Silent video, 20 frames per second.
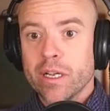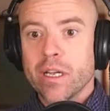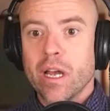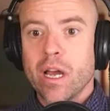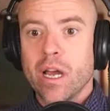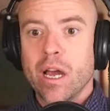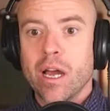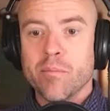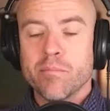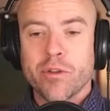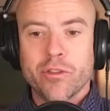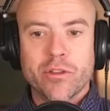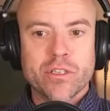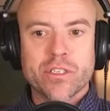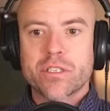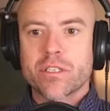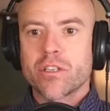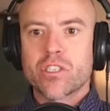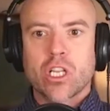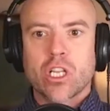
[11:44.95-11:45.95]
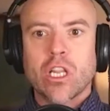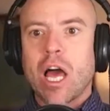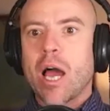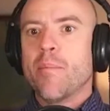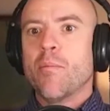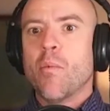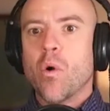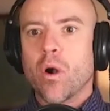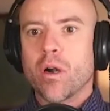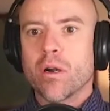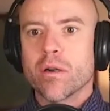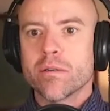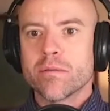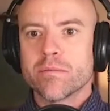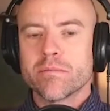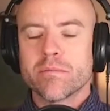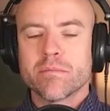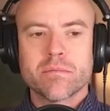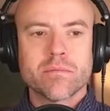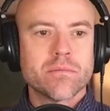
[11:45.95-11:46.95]
Um, it, but there's yeah. there's a lot more
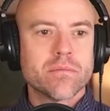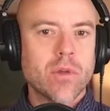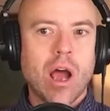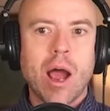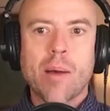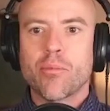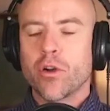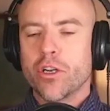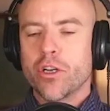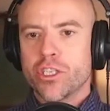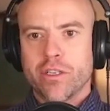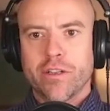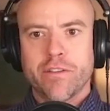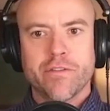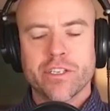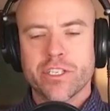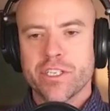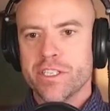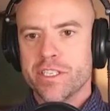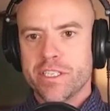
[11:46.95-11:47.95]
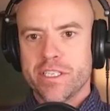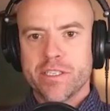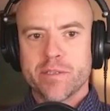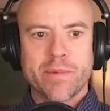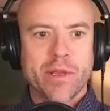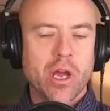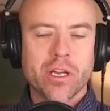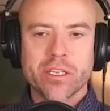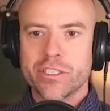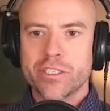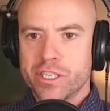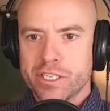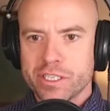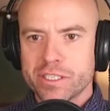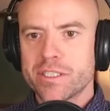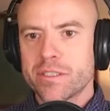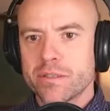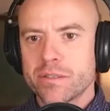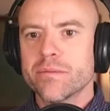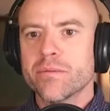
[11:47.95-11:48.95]
operational efficiencies beyond
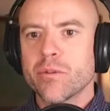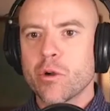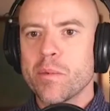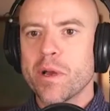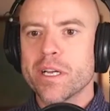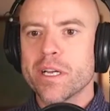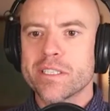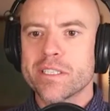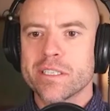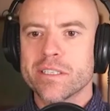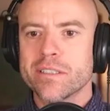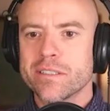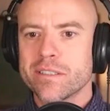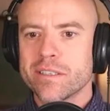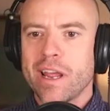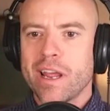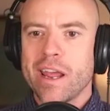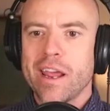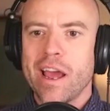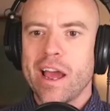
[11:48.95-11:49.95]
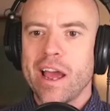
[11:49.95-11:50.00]
just robots and AI oh